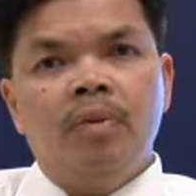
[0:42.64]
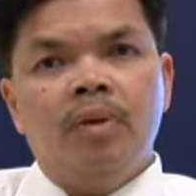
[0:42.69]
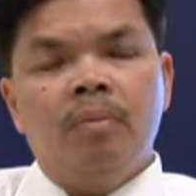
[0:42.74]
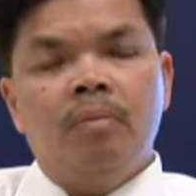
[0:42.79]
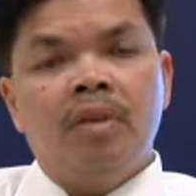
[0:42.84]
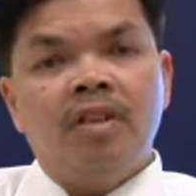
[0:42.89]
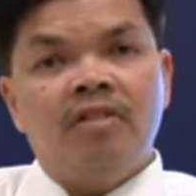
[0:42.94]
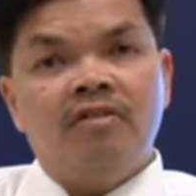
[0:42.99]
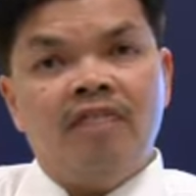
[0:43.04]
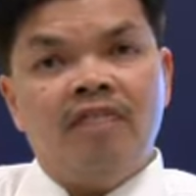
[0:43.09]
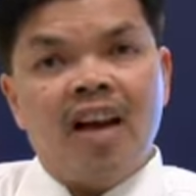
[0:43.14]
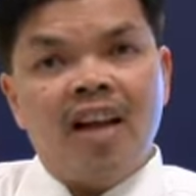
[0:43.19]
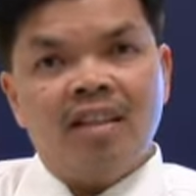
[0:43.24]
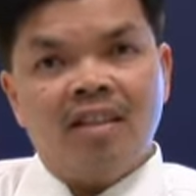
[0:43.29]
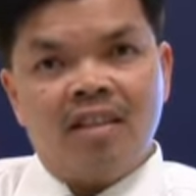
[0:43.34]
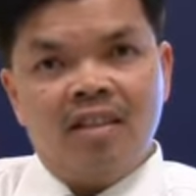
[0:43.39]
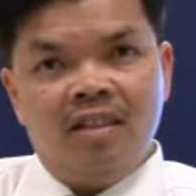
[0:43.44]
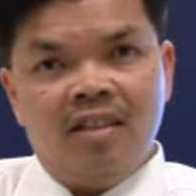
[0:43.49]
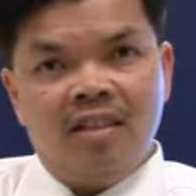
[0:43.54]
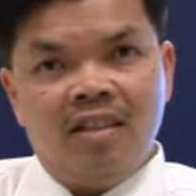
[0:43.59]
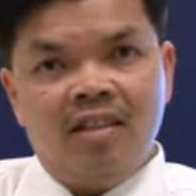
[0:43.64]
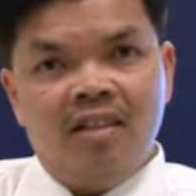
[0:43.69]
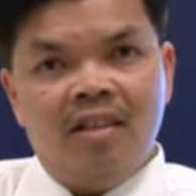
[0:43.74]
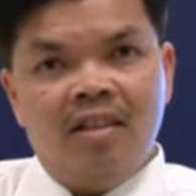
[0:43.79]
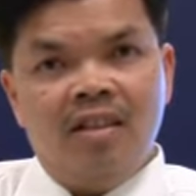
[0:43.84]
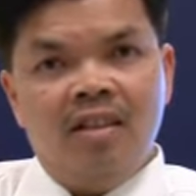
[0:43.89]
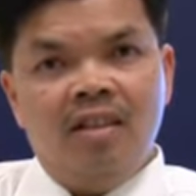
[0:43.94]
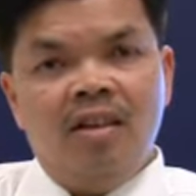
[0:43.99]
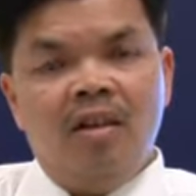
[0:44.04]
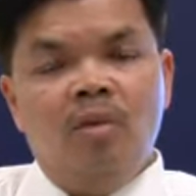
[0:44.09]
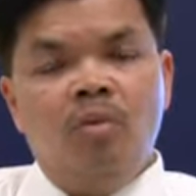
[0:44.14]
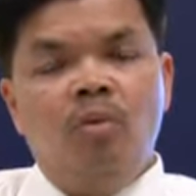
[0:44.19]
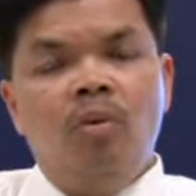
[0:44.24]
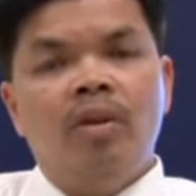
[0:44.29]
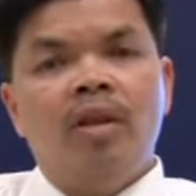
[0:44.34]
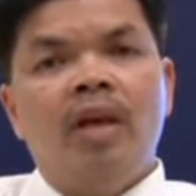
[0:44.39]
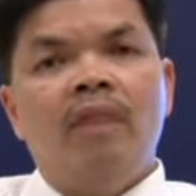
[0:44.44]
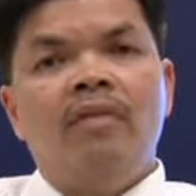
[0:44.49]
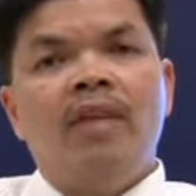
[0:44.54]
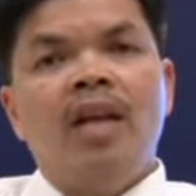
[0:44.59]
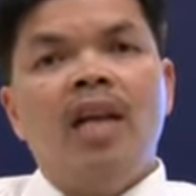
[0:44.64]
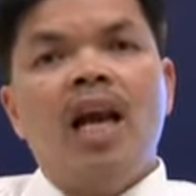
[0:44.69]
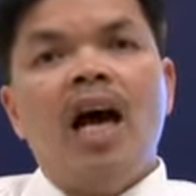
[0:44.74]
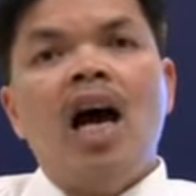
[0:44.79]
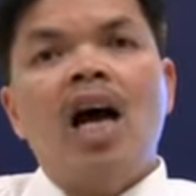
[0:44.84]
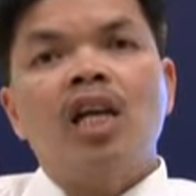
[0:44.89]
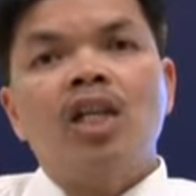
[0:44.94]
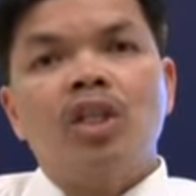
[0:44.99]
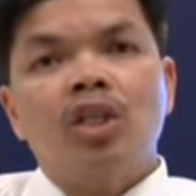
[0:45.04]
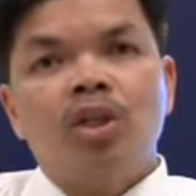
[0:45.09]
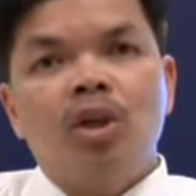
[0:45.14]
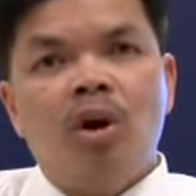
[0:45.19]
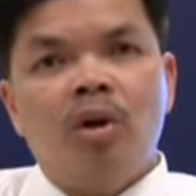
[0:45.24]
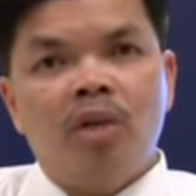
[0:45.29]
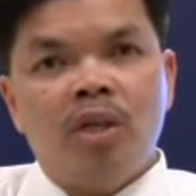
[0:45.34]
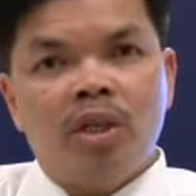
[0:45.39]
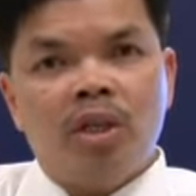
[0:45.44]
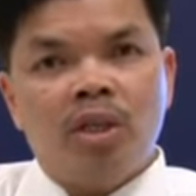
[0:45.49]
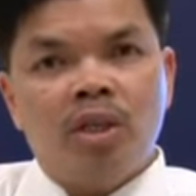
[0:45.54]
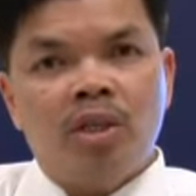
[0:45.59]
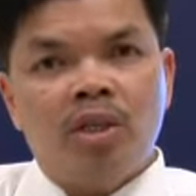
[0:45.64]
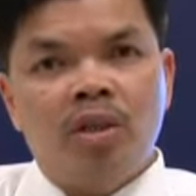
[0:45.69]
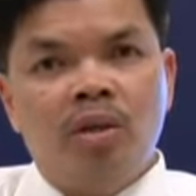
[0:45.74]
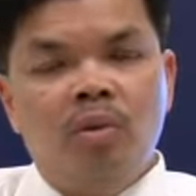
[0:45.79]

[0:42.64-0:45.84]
much faster with have a large storage